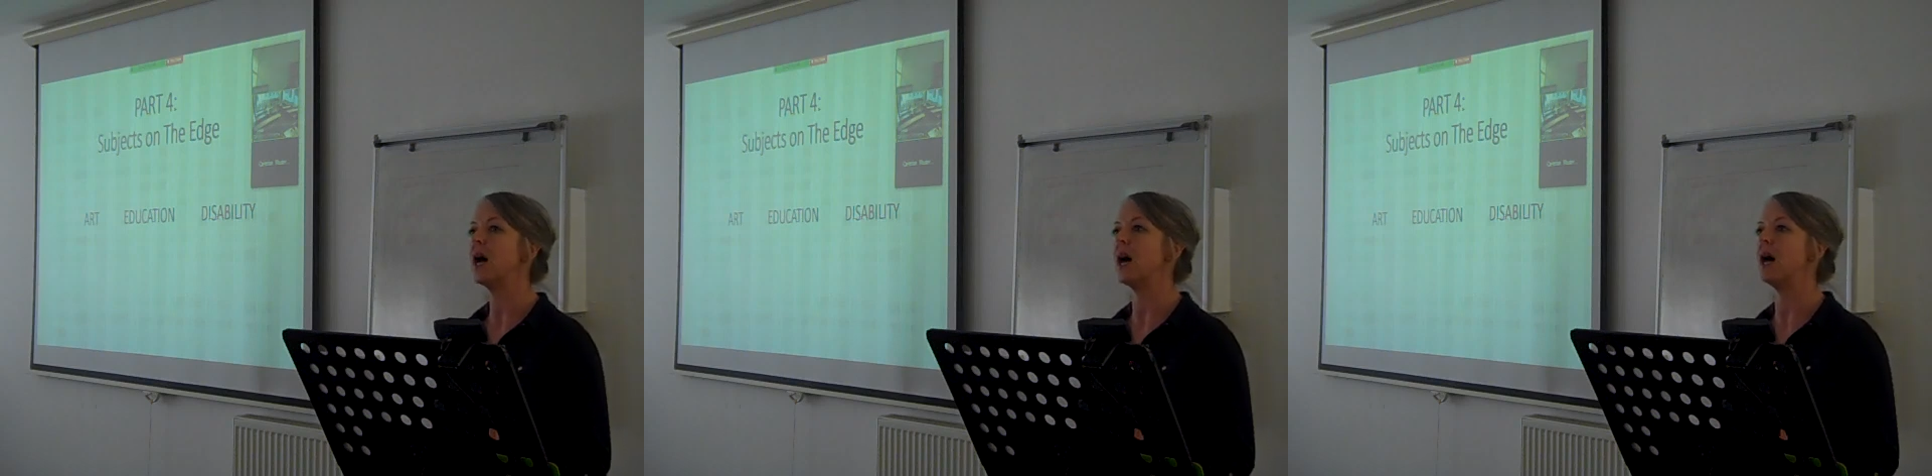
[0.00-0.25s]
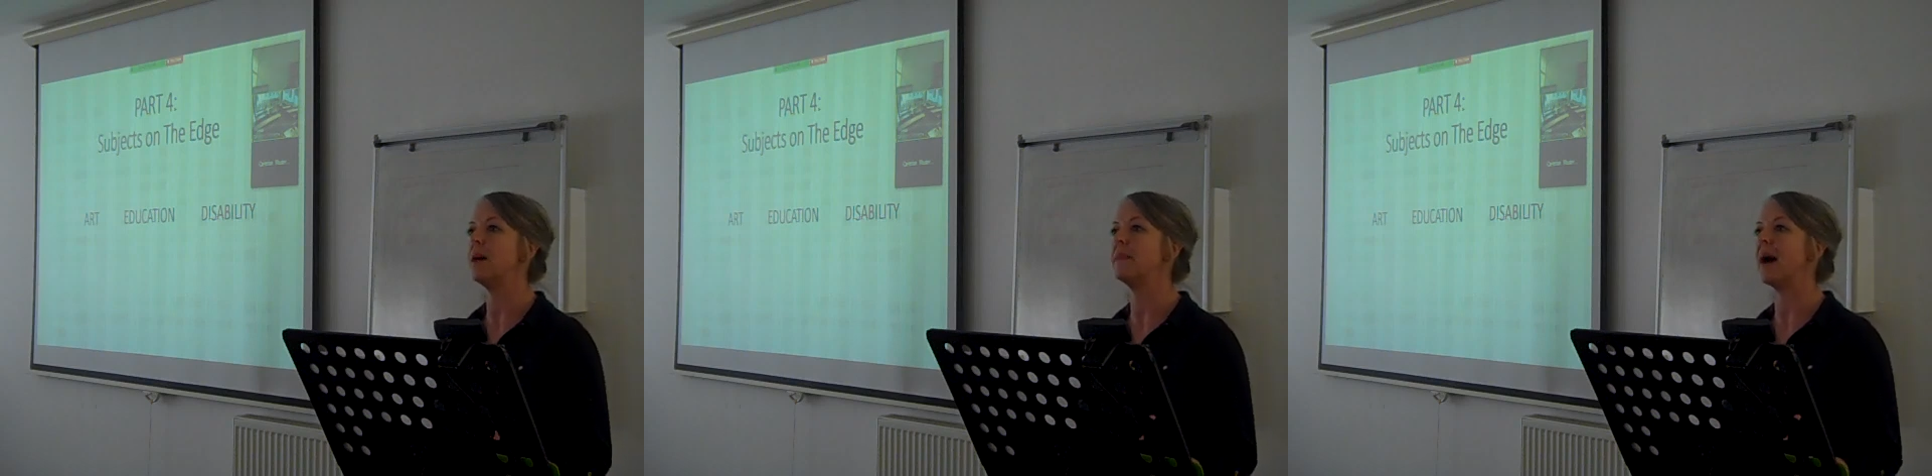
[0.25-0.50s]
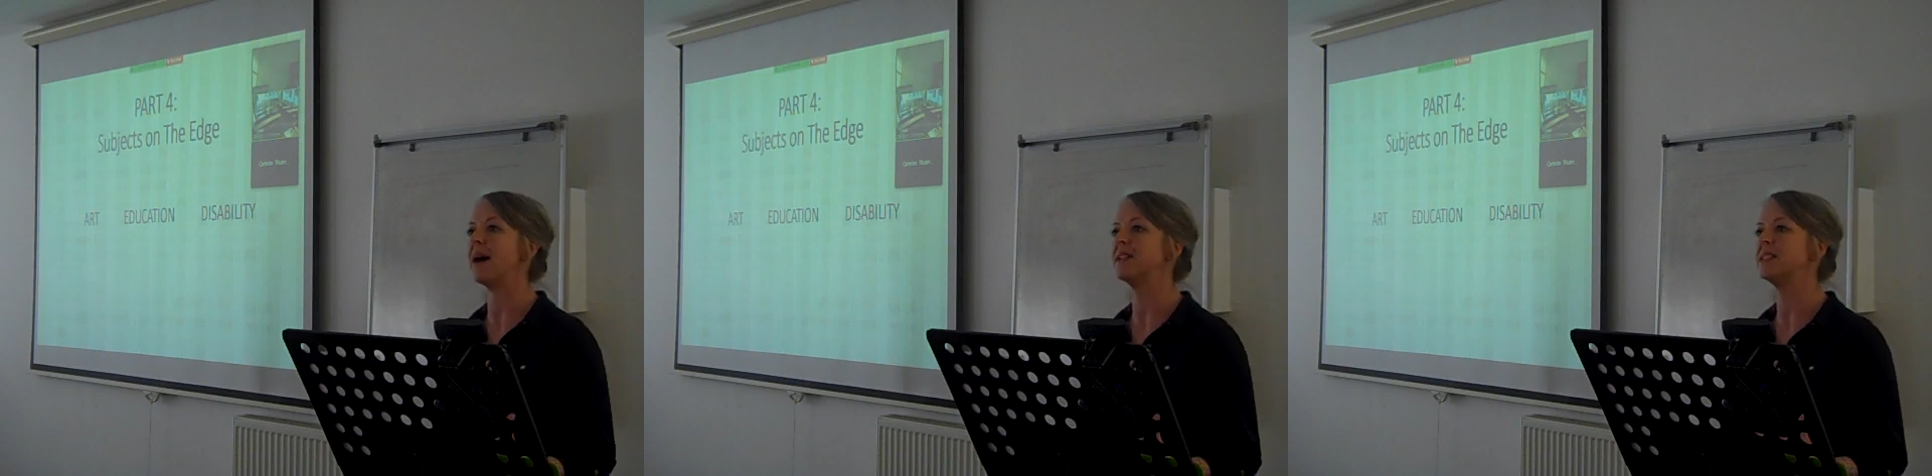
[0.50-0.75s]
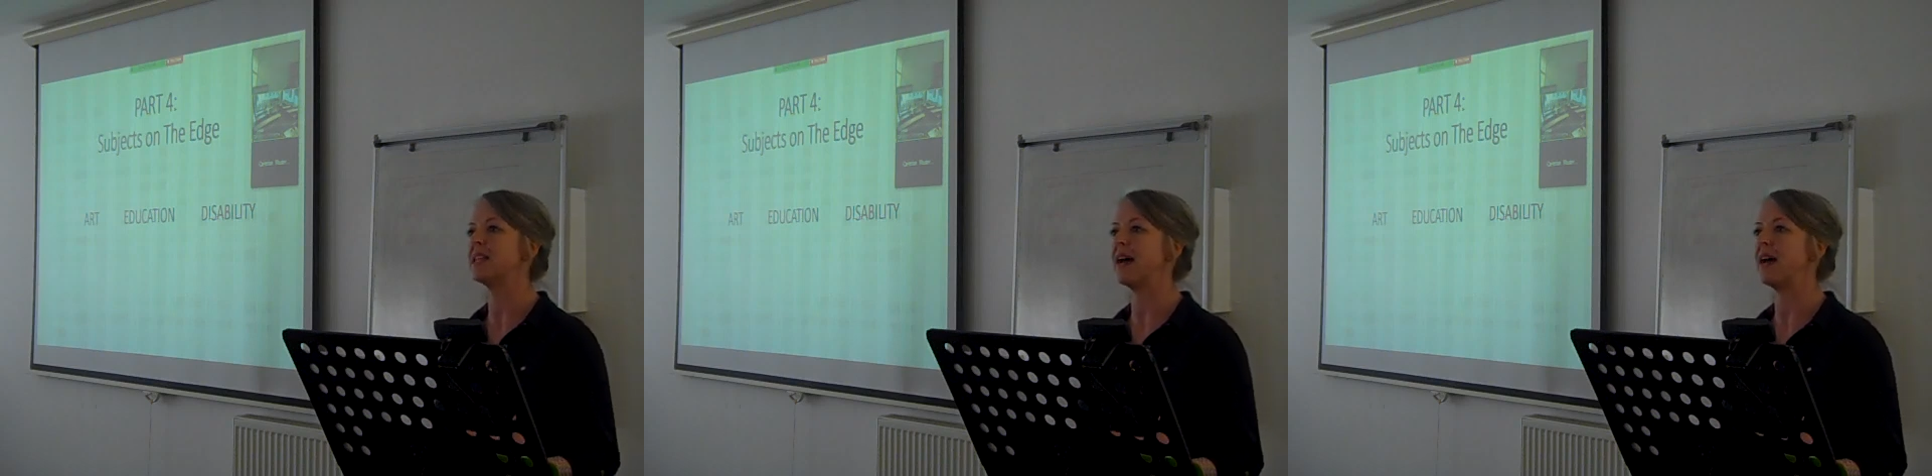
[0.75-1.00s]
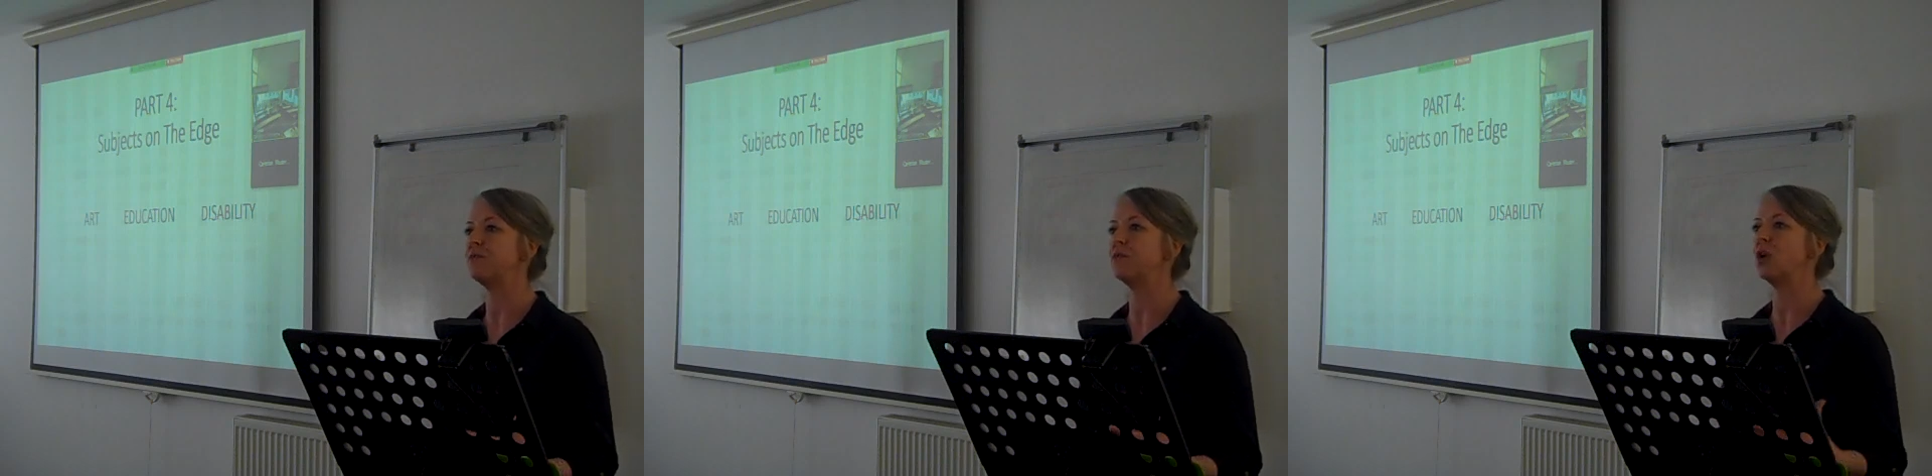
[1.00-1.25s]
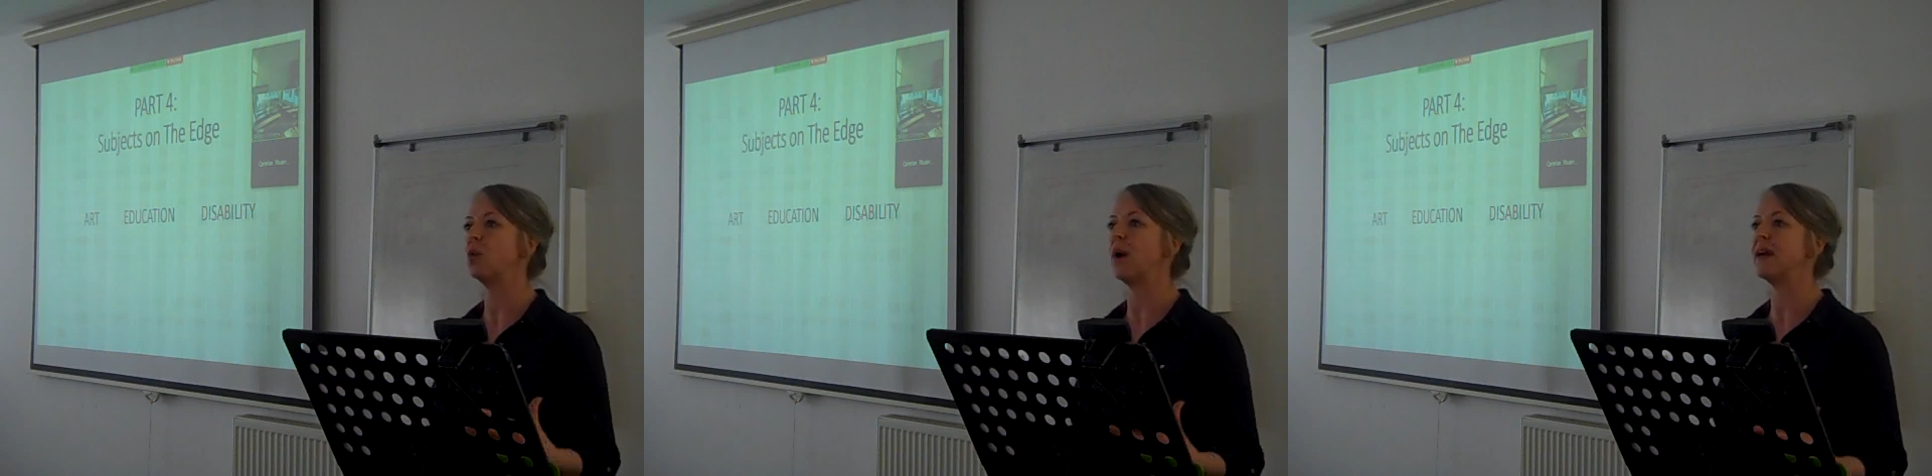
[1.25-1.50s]
and they're
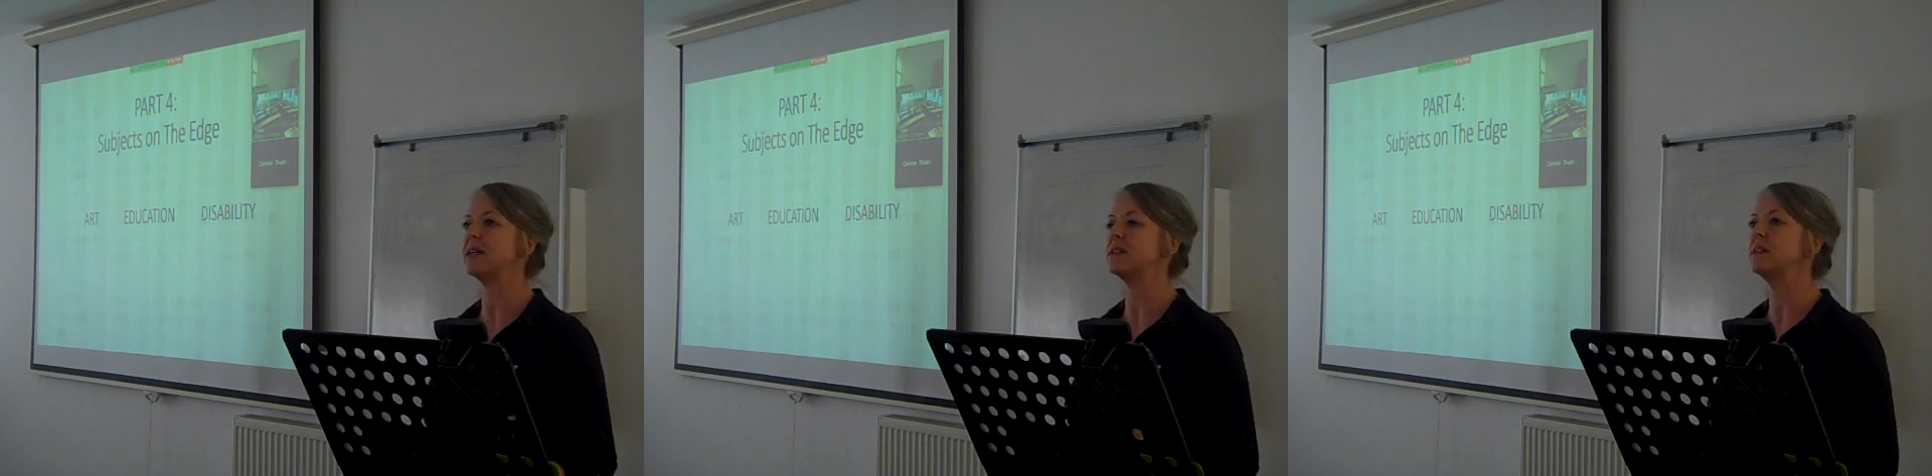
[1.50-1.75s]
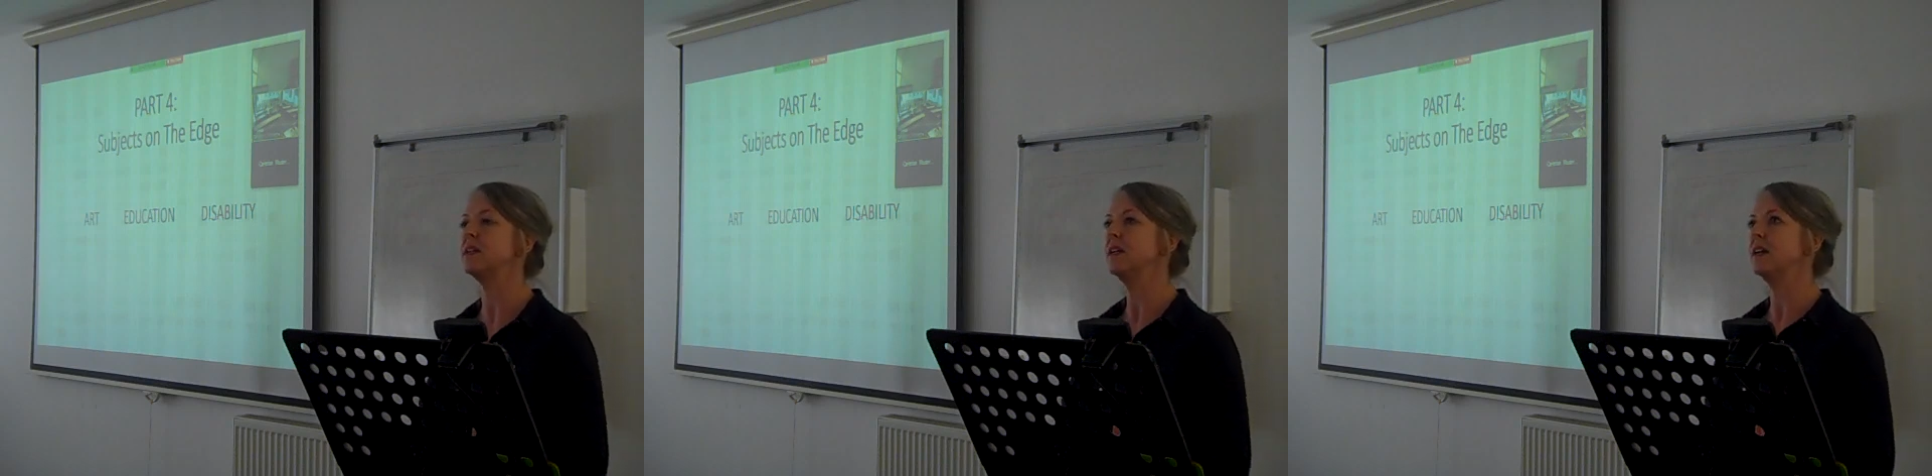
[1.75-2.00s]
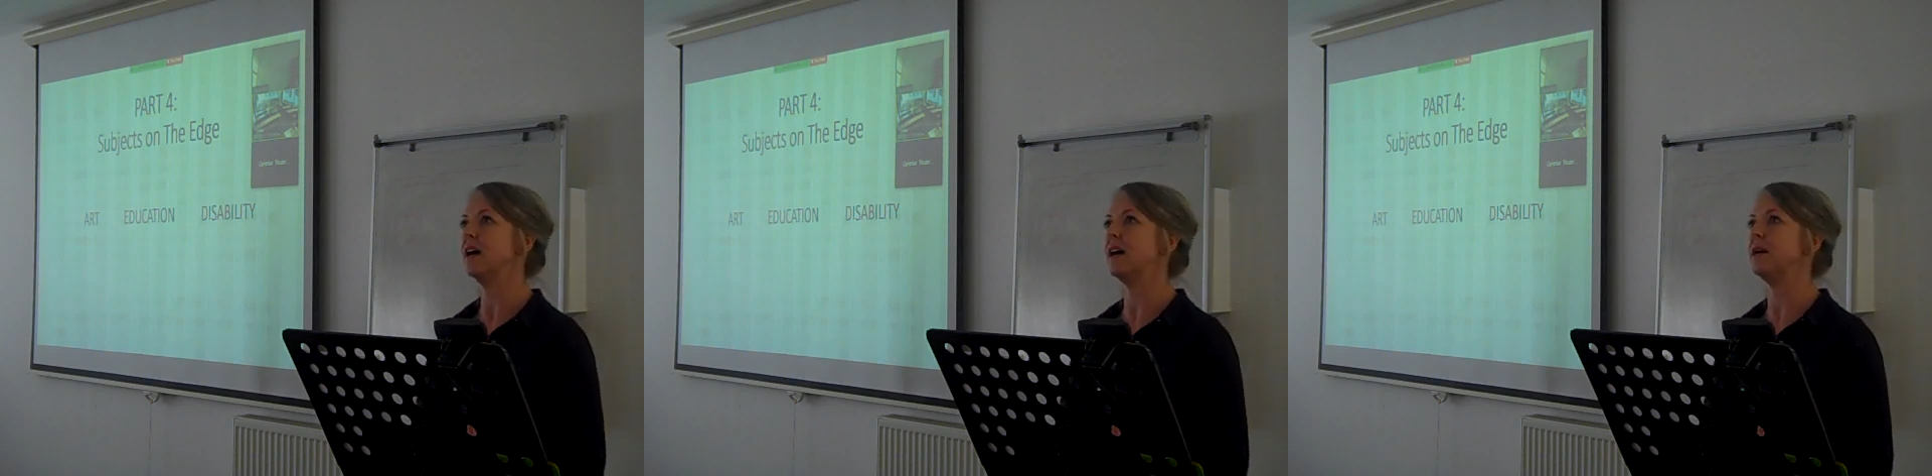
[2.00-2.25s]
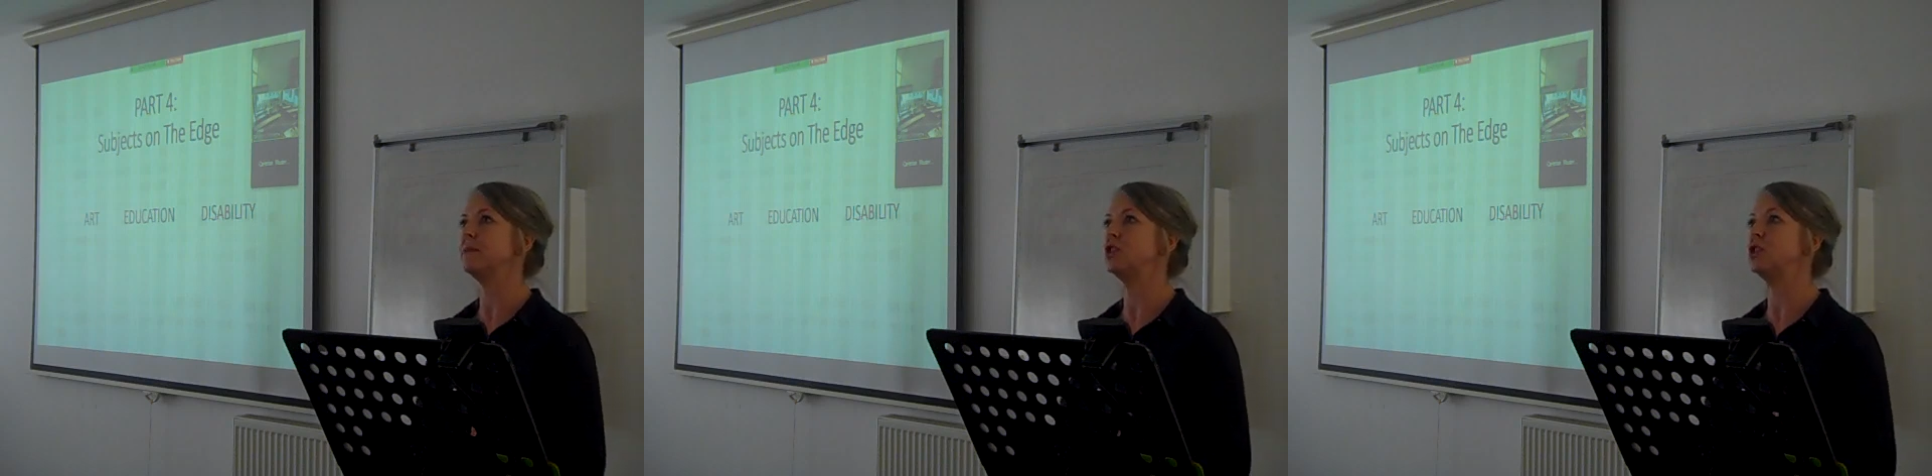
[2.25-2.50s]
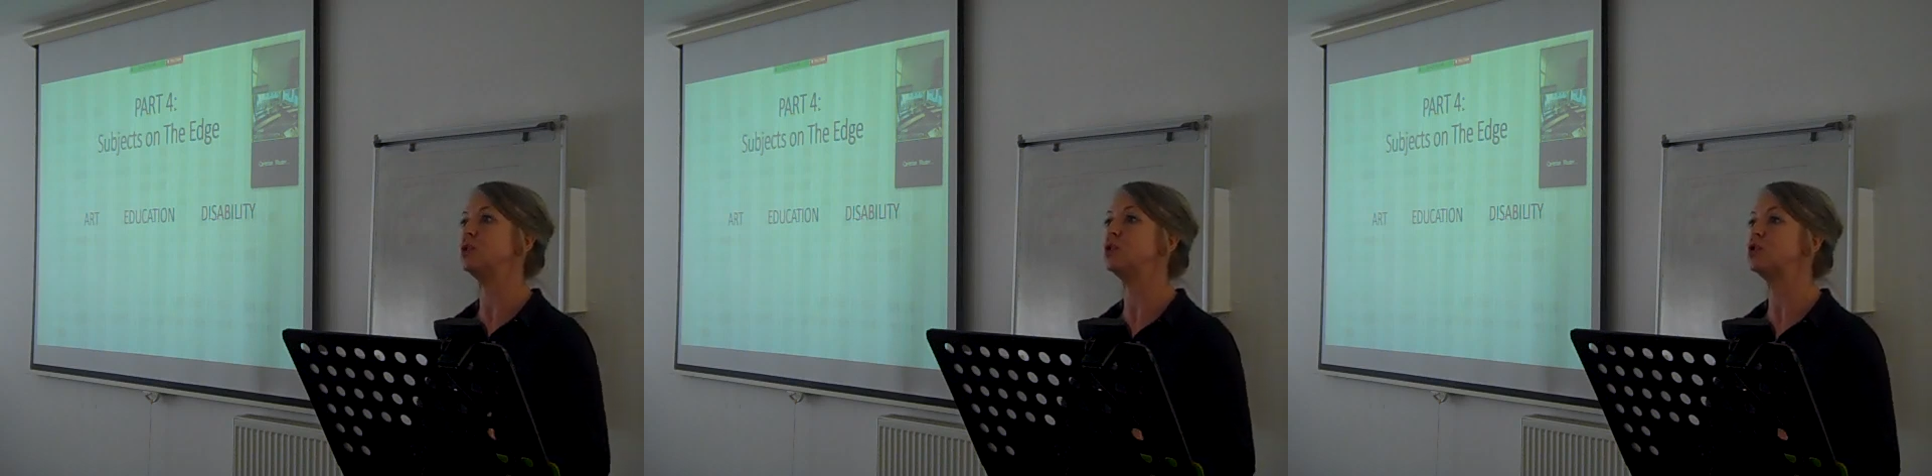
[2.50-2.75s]
required to